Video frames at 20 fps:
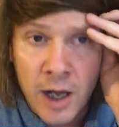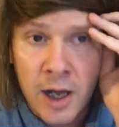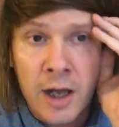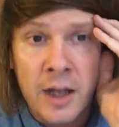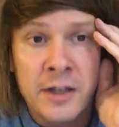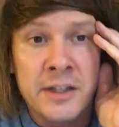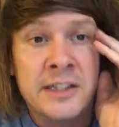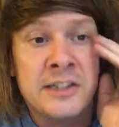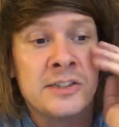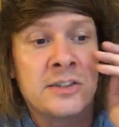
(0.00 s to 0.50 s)

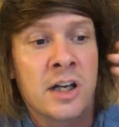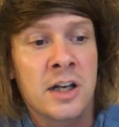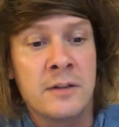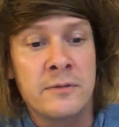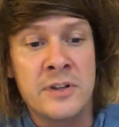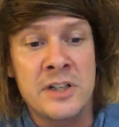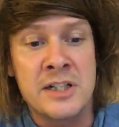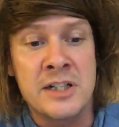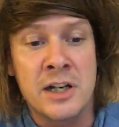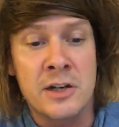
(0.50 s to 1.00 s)
These kind of
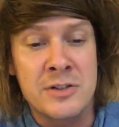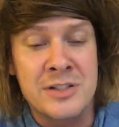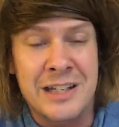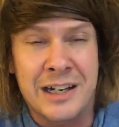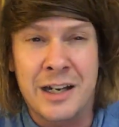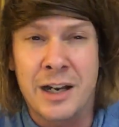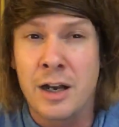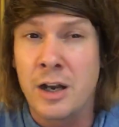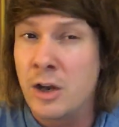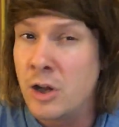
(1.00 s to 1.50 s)
videos take
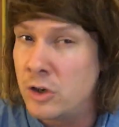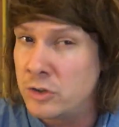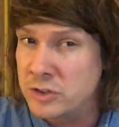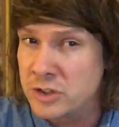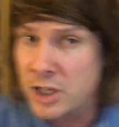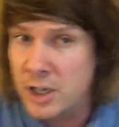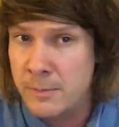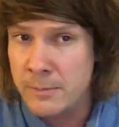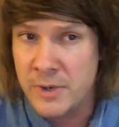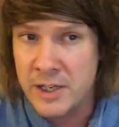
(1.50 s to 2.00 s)
a long
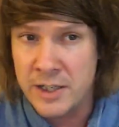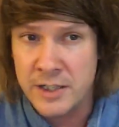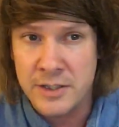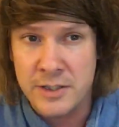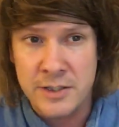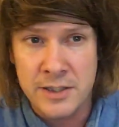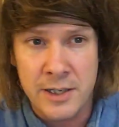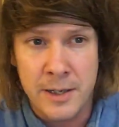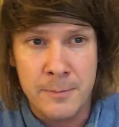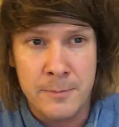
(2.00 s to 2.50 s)
time,
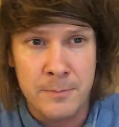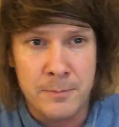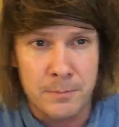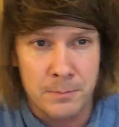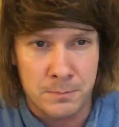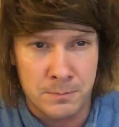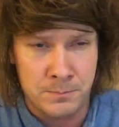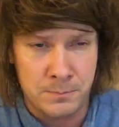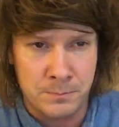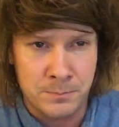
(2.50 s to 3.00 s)

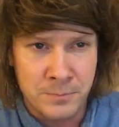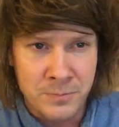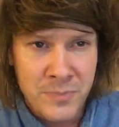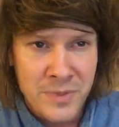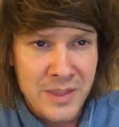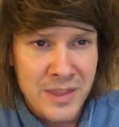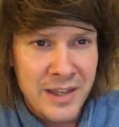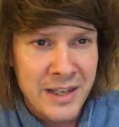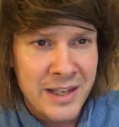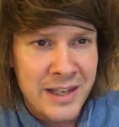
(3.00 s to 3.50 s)
and
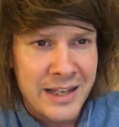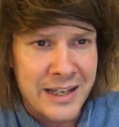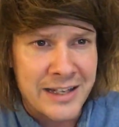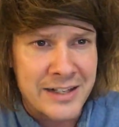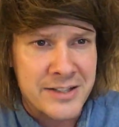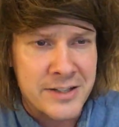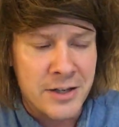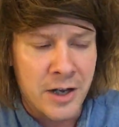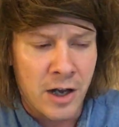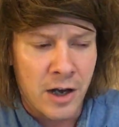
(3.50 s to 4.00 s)

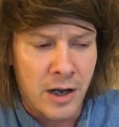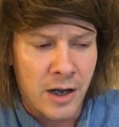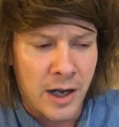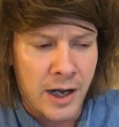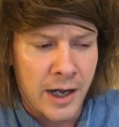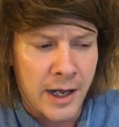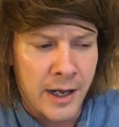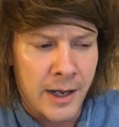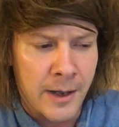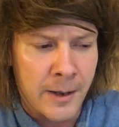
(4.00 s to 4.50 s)
it's not,
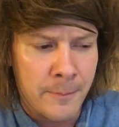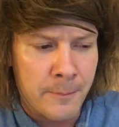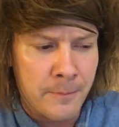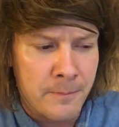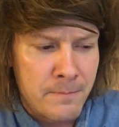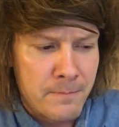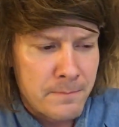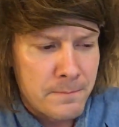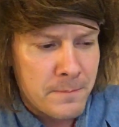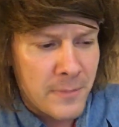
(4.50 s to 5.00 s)

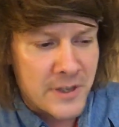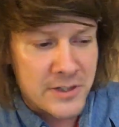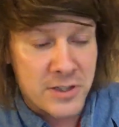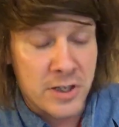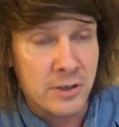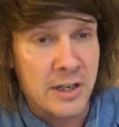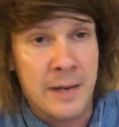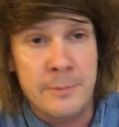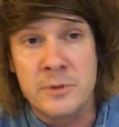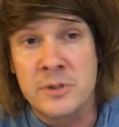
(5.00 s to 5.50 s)
it's too
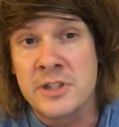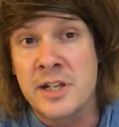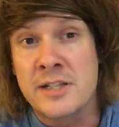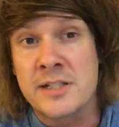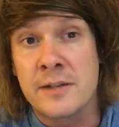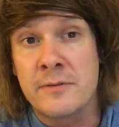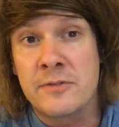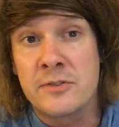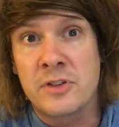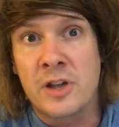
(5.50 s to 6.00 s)
labour
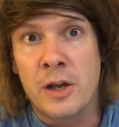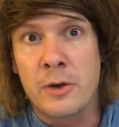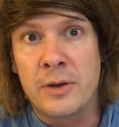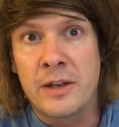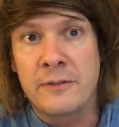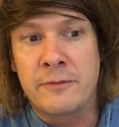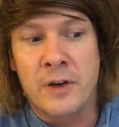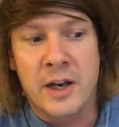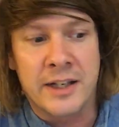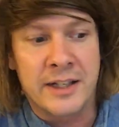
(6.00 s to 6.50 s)
intensive. So
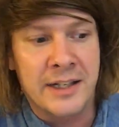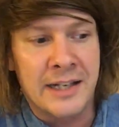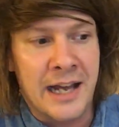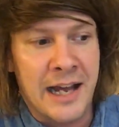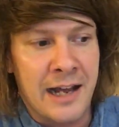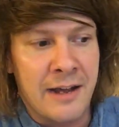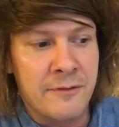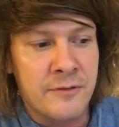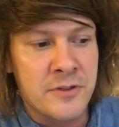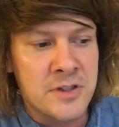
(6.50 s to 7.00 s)
if I can
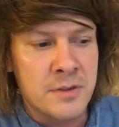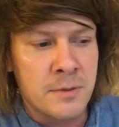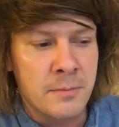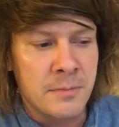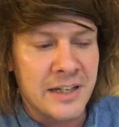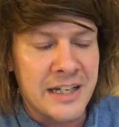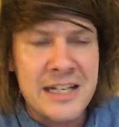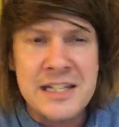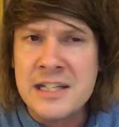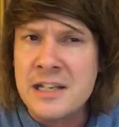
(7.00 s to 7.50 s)
have some
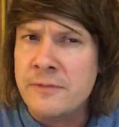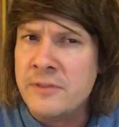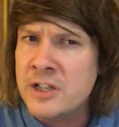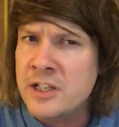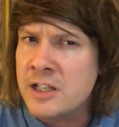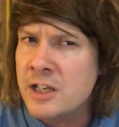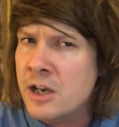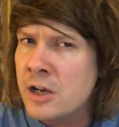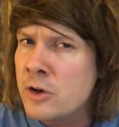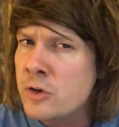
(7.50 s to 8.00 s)
easier
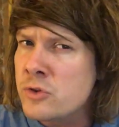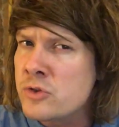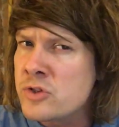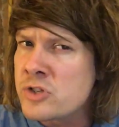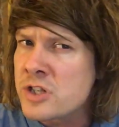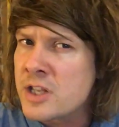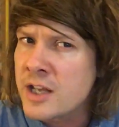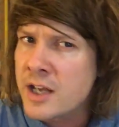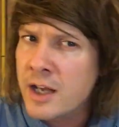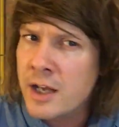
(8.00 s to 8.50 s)
videos
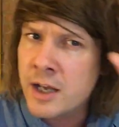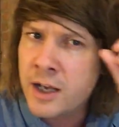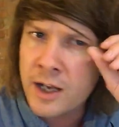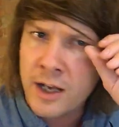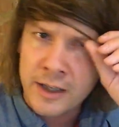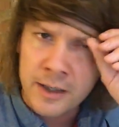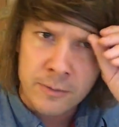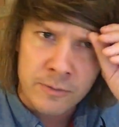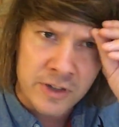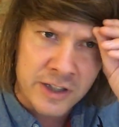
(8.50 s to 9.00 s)
that I
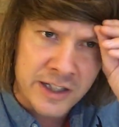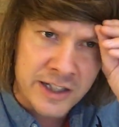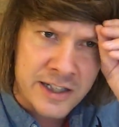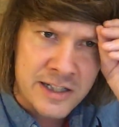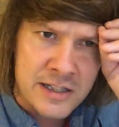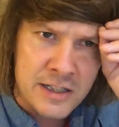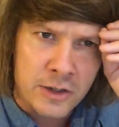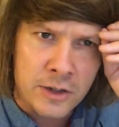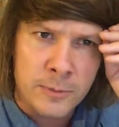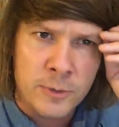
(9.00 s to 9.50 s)
can
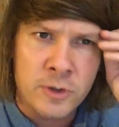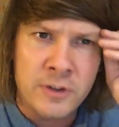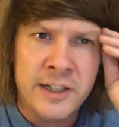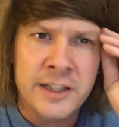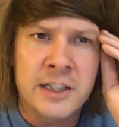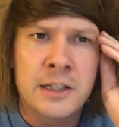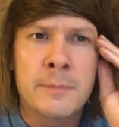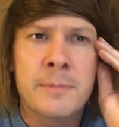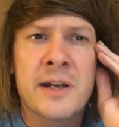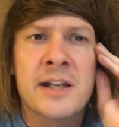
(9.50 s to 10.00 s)
release on a more
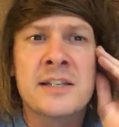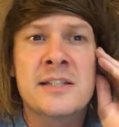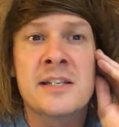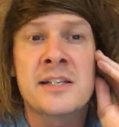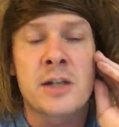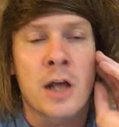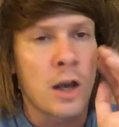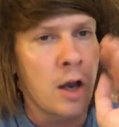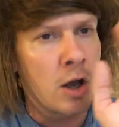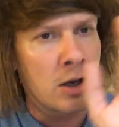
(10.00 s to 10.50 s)
regular basis
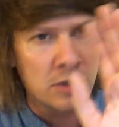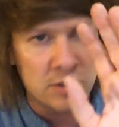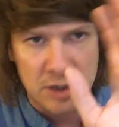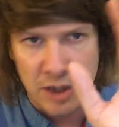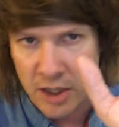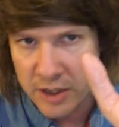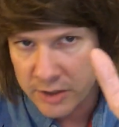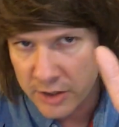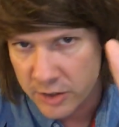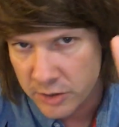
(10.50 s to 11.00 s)

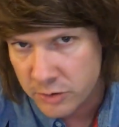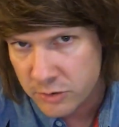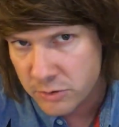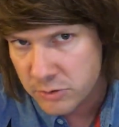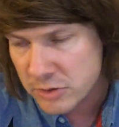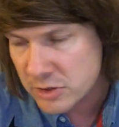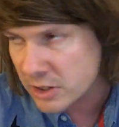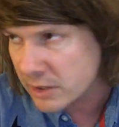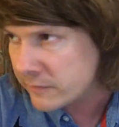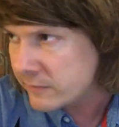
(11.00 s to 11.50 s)
alongside the usual
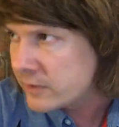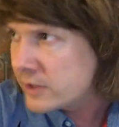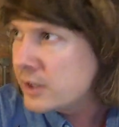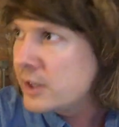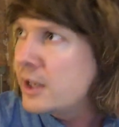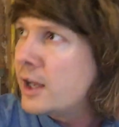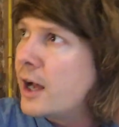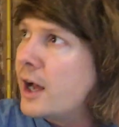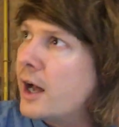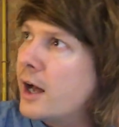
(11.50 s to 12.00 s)
stuff,
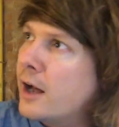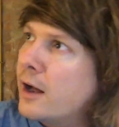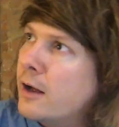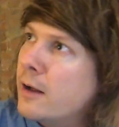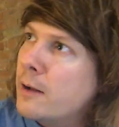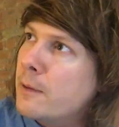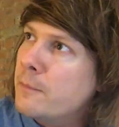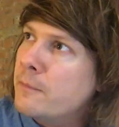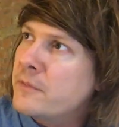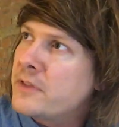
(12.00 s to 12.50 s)

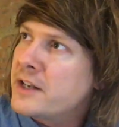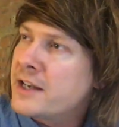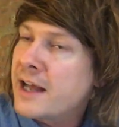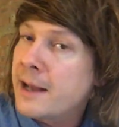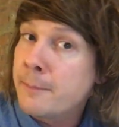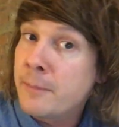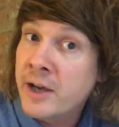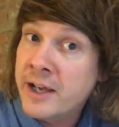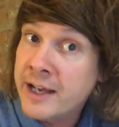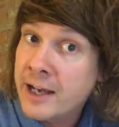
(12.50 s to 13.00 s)
then that
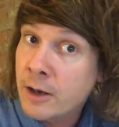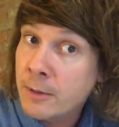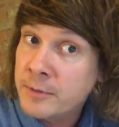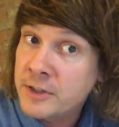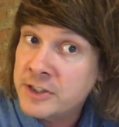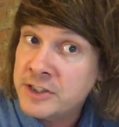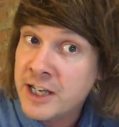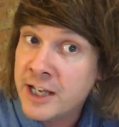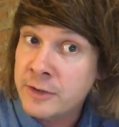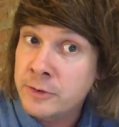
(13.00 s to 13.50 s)
might help the
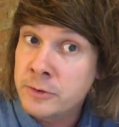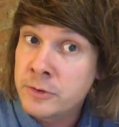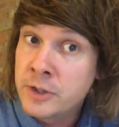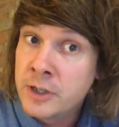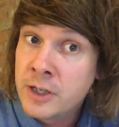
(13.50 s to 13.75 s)
channel